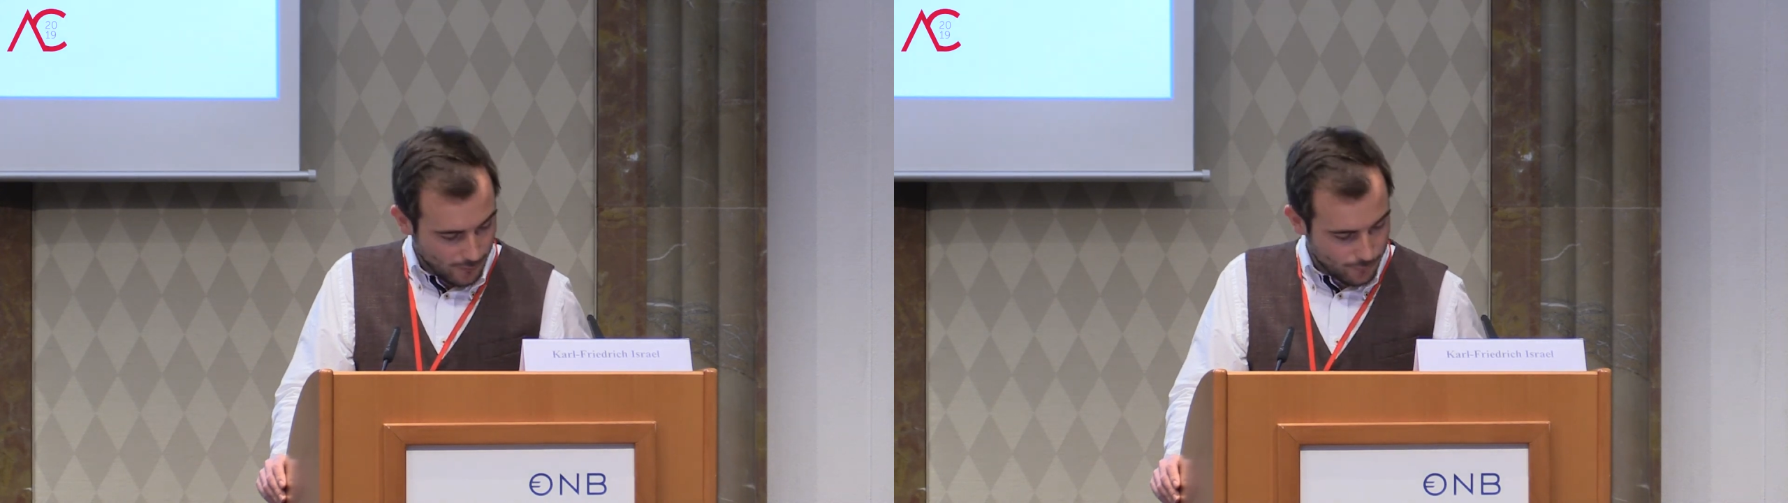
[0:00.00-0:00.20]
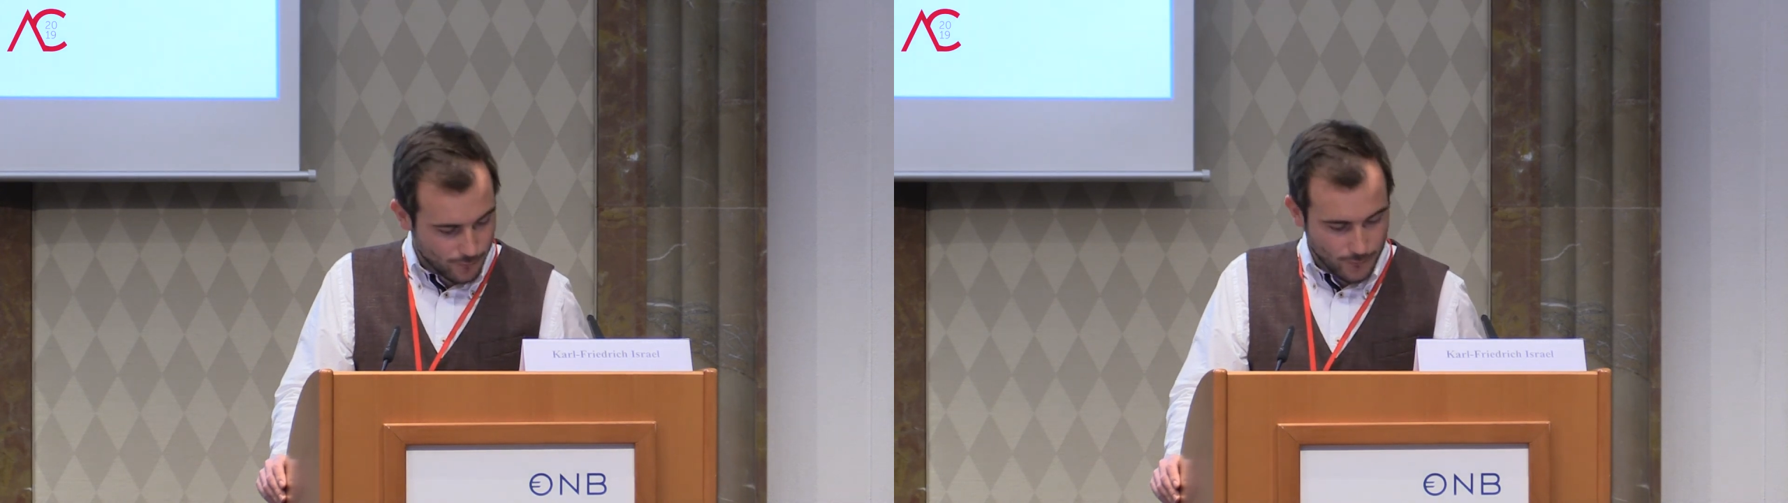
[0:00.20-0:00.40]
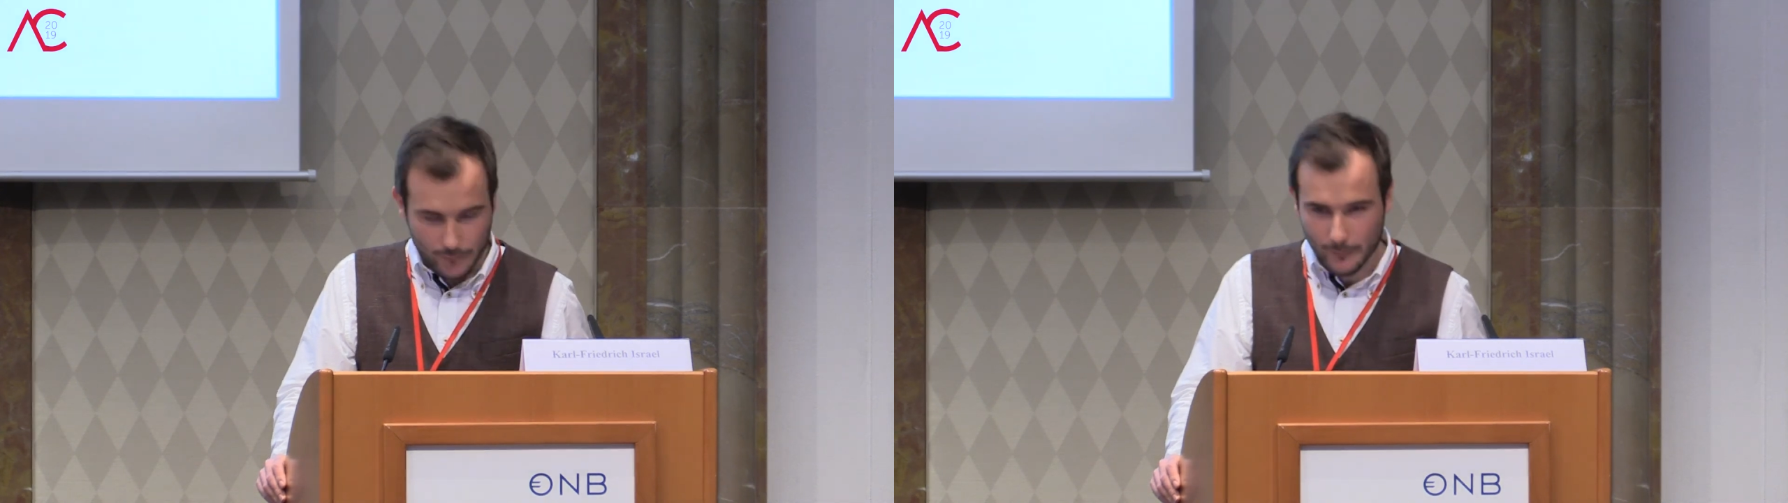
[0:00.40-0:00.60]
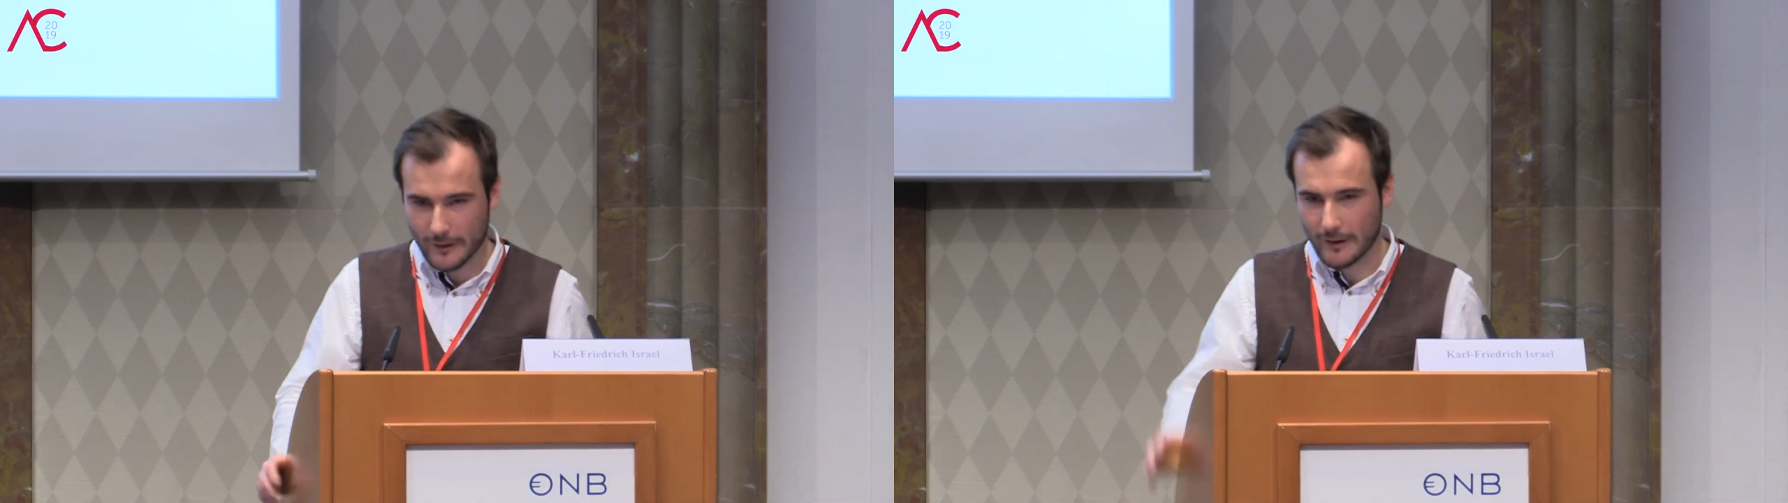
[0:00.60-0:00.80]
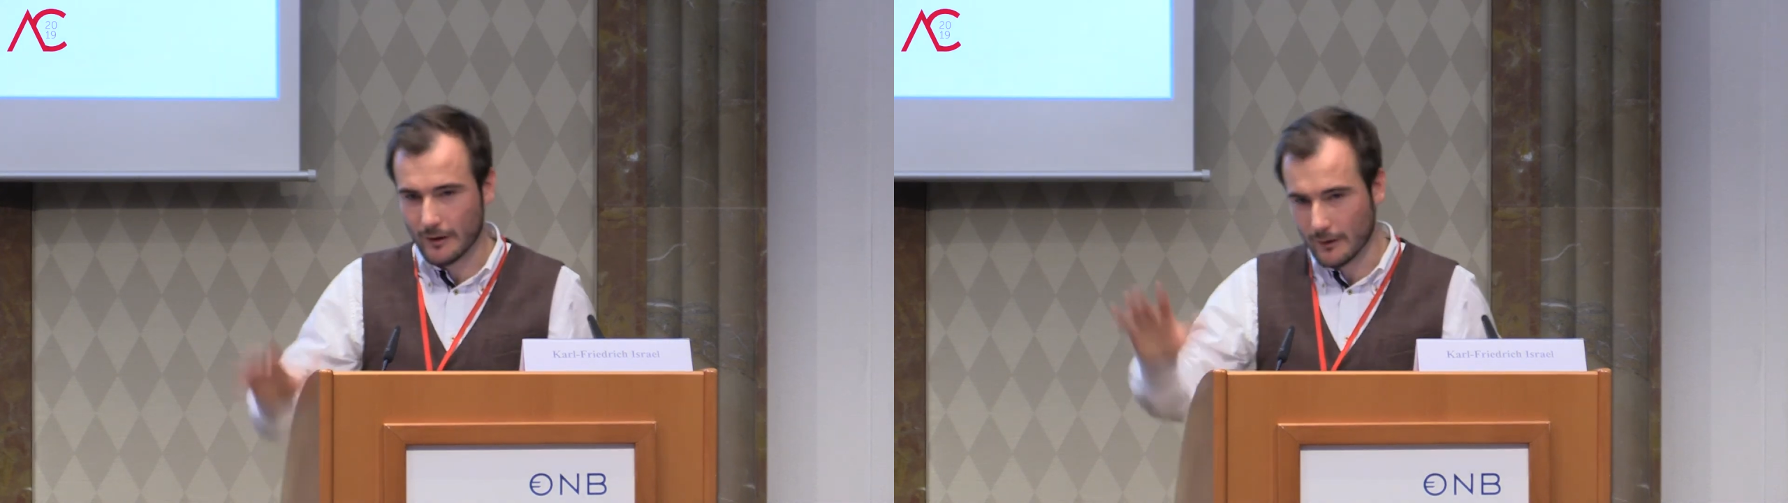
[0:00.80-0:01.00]
of course,
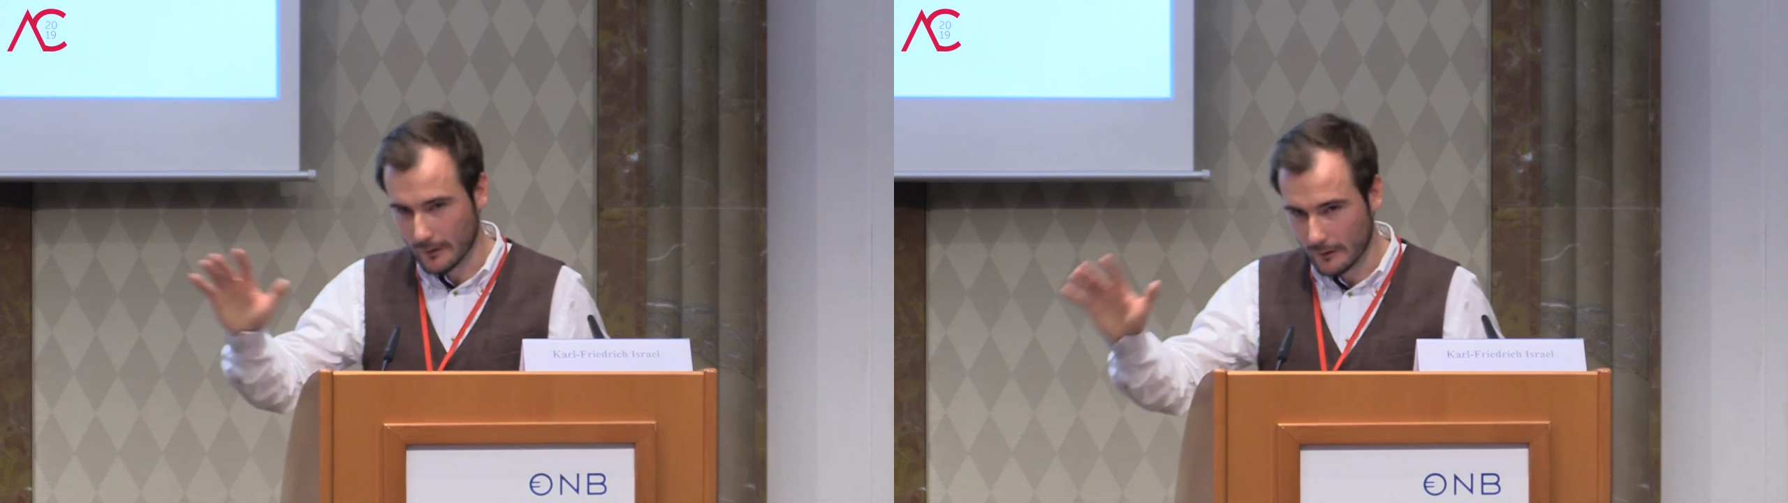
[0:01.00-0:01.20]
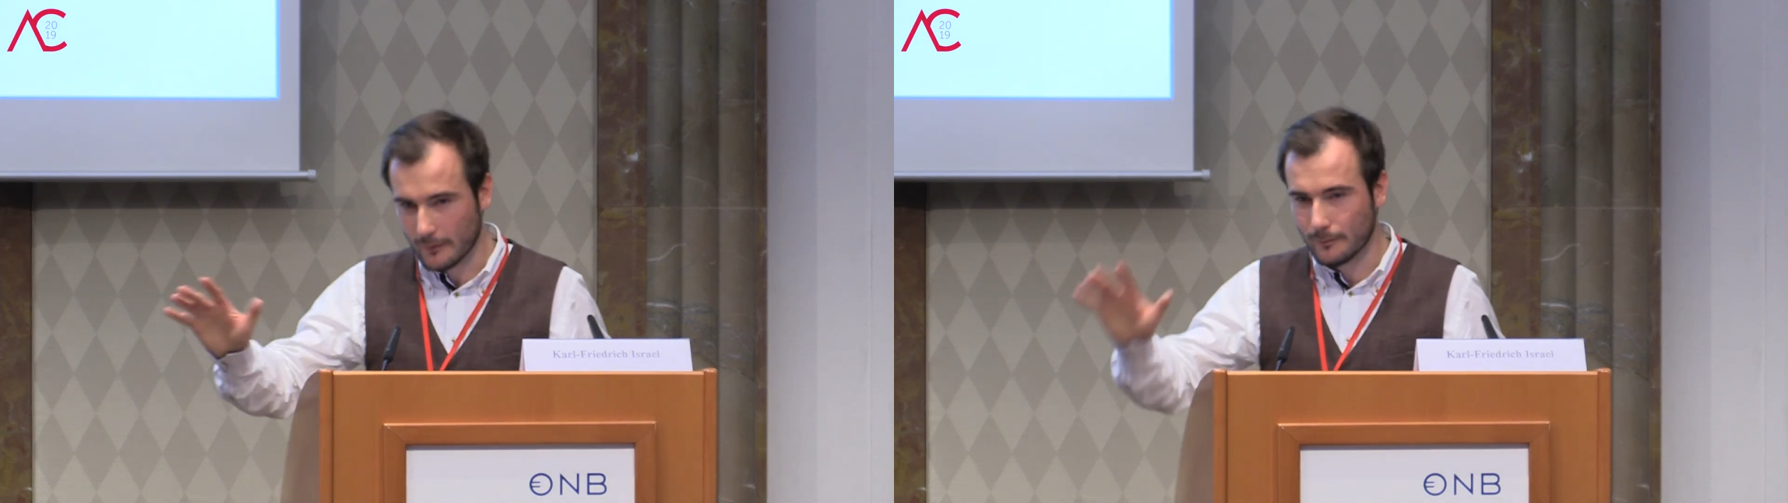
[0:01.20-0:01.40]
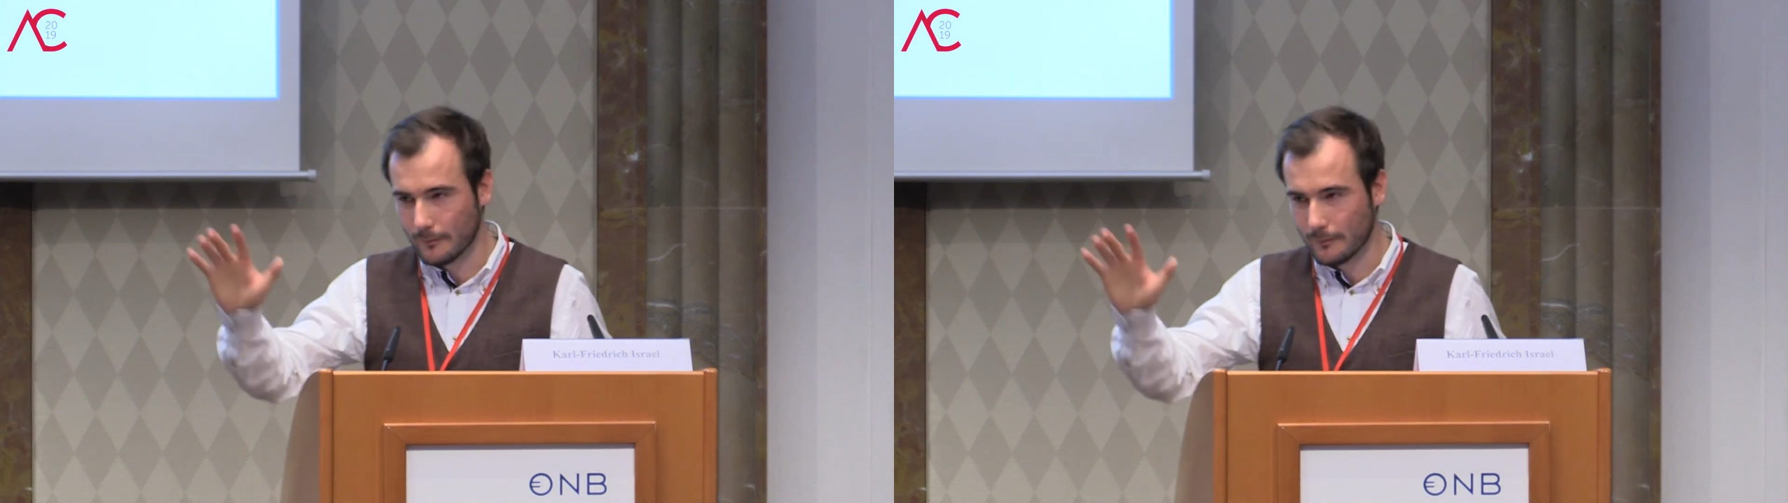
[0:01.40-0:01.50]
many other